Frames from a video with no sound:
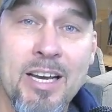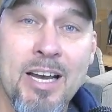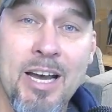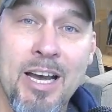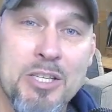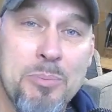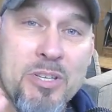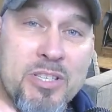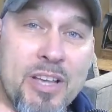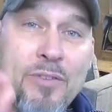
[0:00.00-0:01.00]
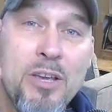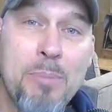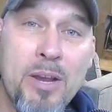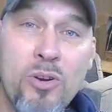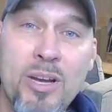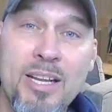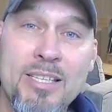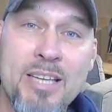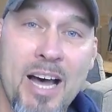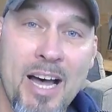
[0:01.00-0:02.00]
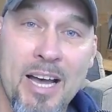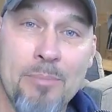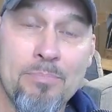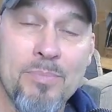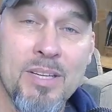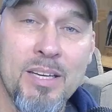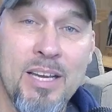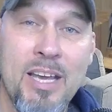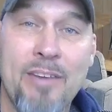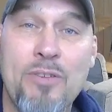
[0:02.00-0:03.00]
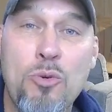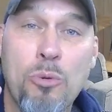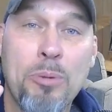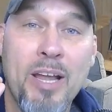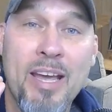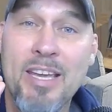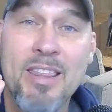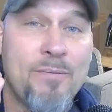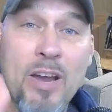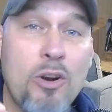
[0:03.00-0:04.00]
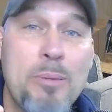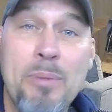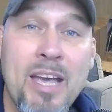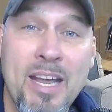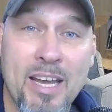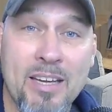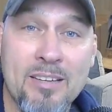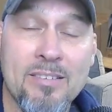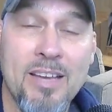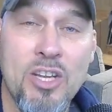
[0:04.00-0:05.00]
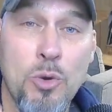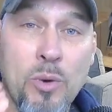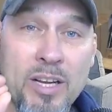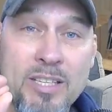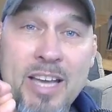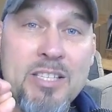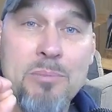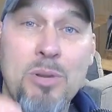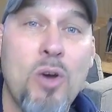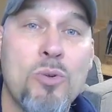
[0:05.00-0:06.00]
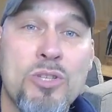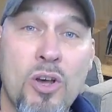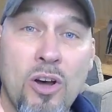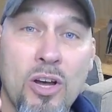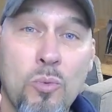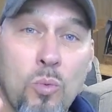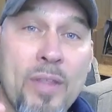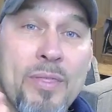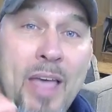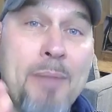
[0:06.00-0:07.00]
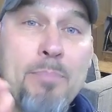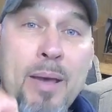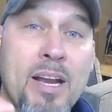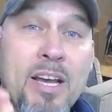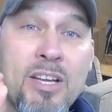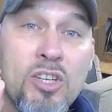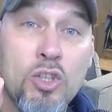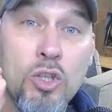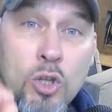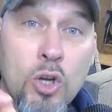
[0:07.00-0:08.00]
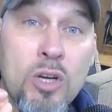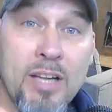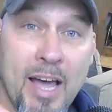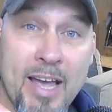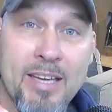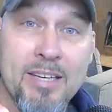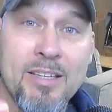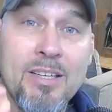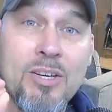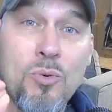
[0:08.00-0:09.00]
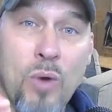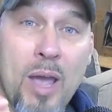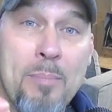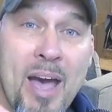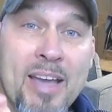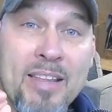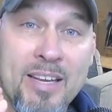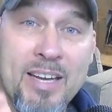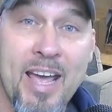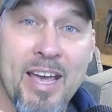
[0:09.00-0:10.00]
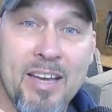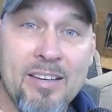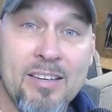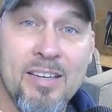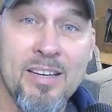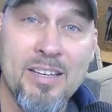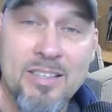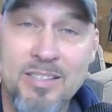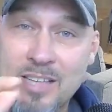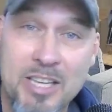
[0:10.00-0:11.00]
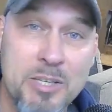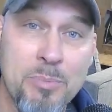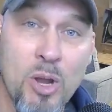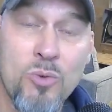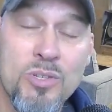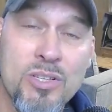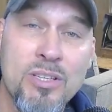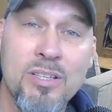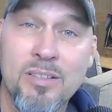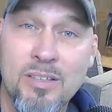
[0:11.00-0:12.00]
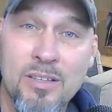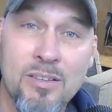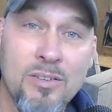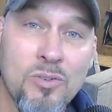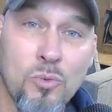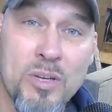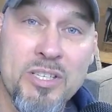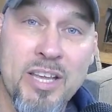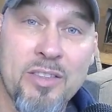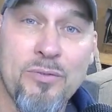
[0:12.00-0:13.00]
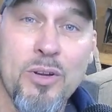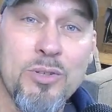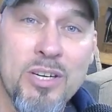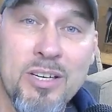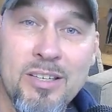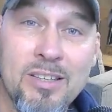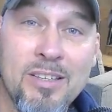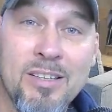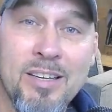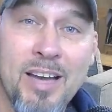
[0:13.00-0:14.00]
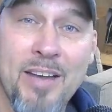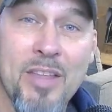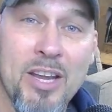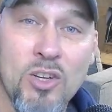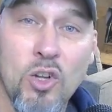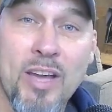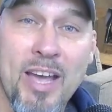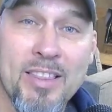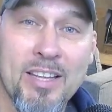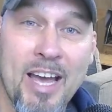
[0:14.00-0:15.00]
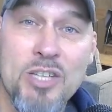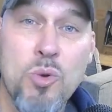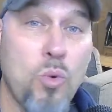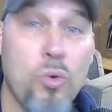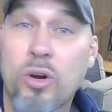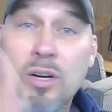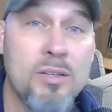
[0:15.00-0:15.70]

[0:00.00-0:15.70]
a specific period in time, if you were playing in the very beginning and you want to take some notes on what that meta looked like way back in the day, take some notes, reset the filter, and then look at the last quarter